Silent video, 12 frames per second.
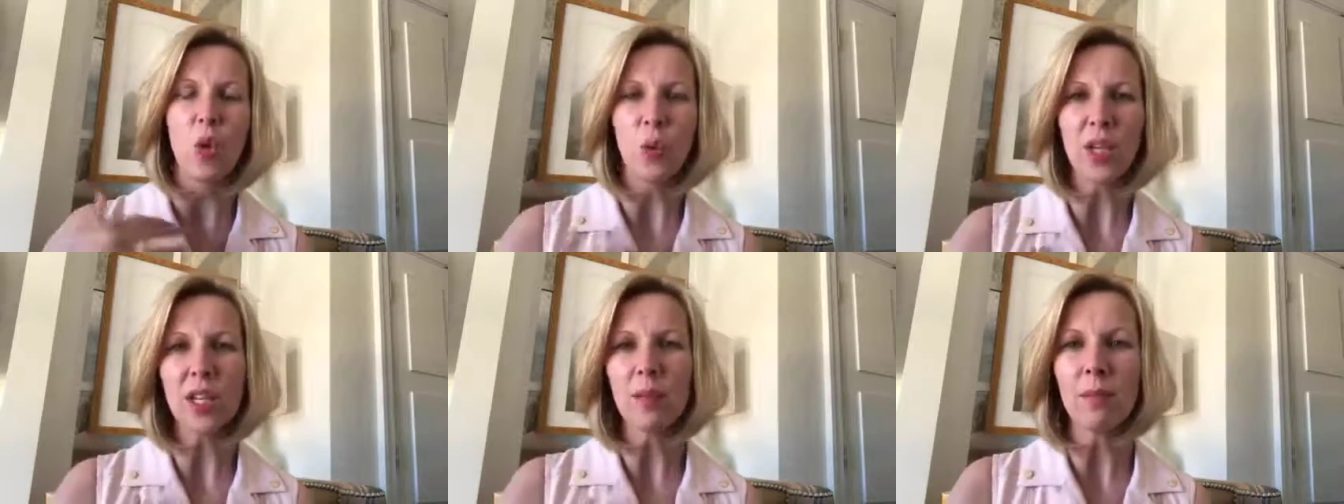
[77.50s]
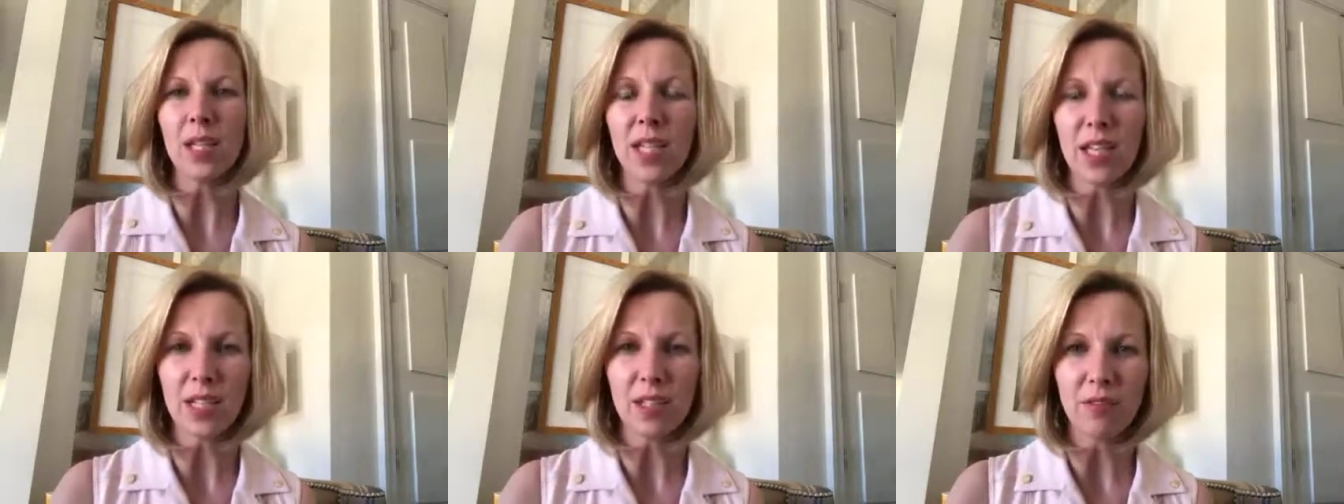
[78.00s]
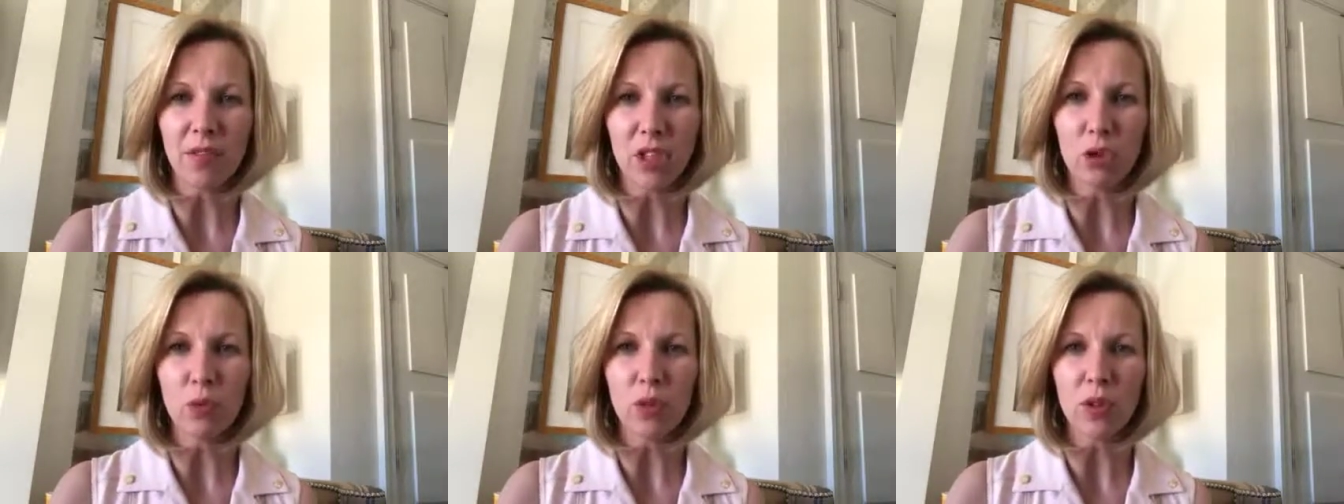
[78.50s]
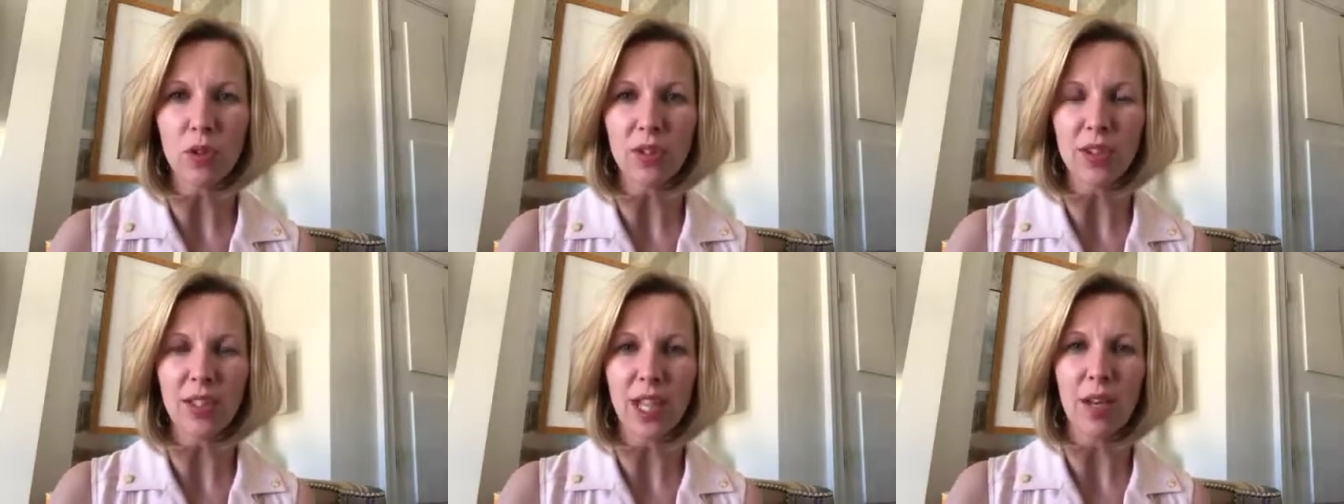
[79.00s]
we can be
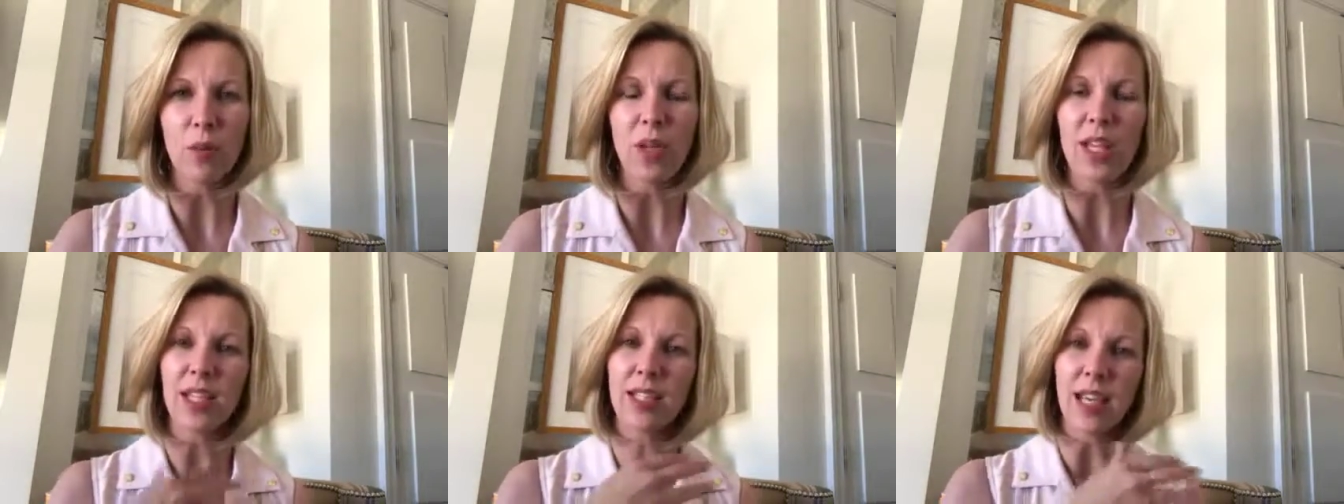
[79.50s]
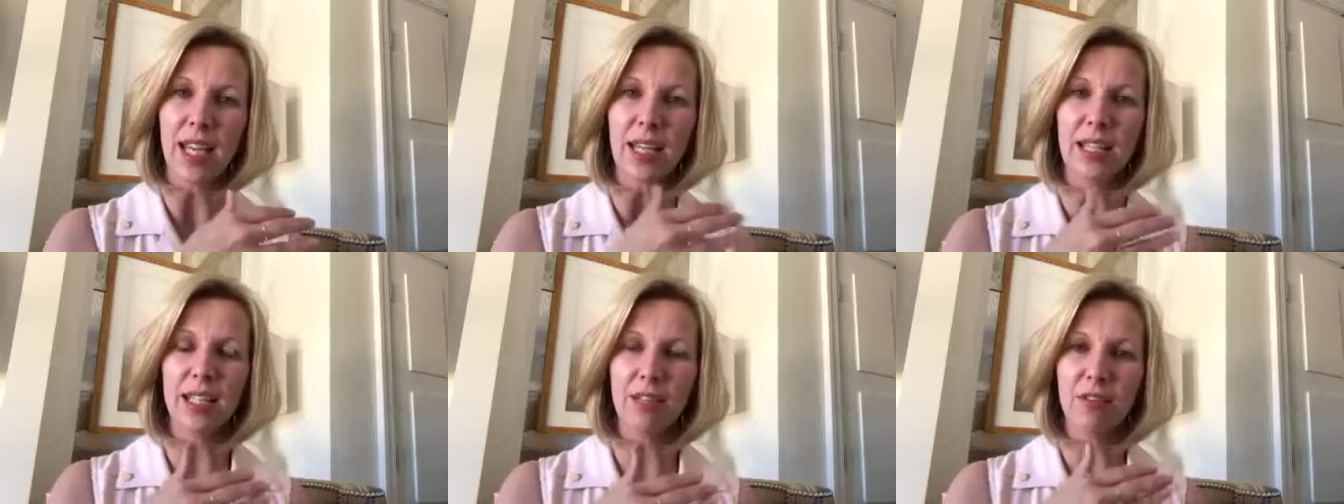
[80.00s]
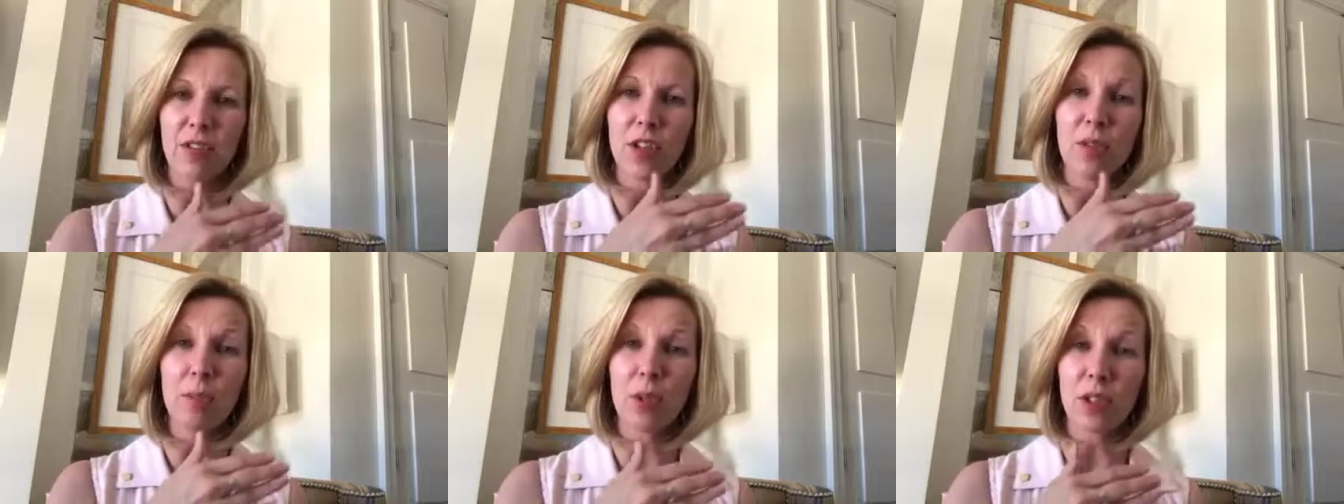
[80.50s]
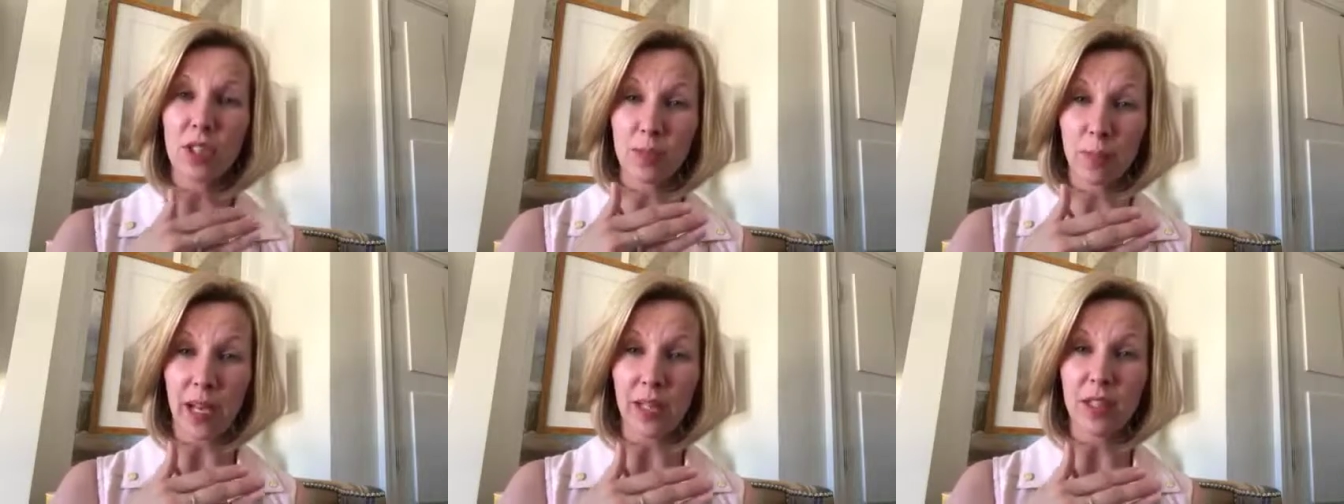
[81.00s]
individuals and we can take different
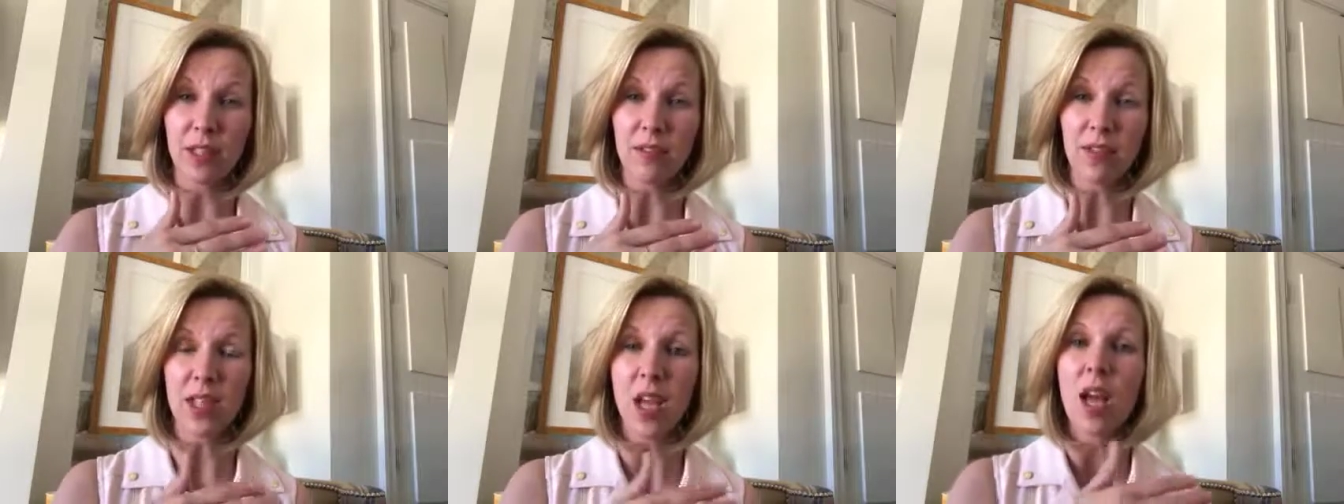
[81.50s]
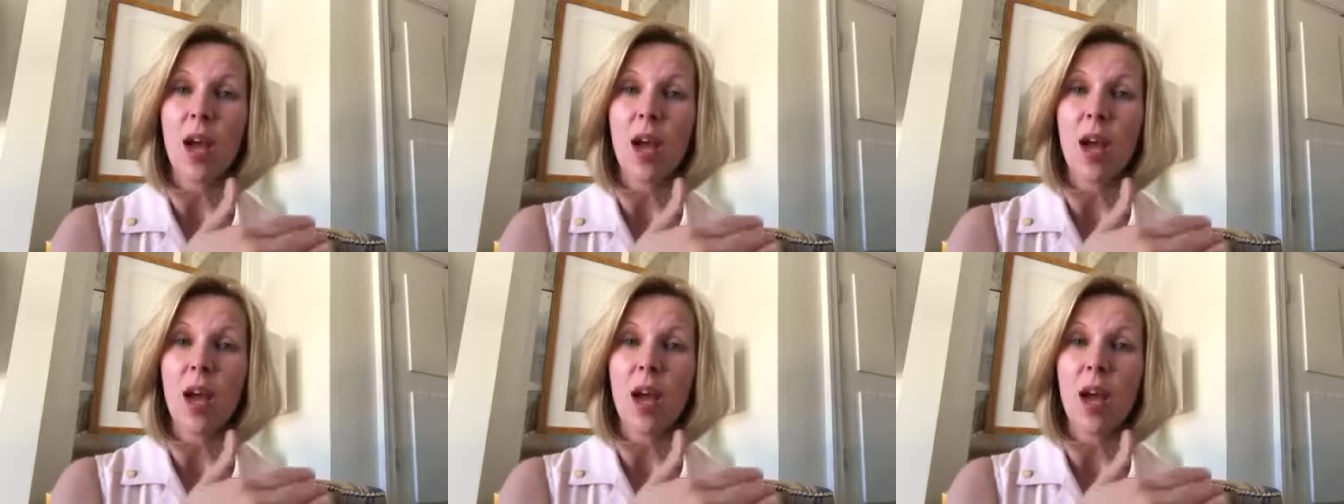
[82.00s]
perspectives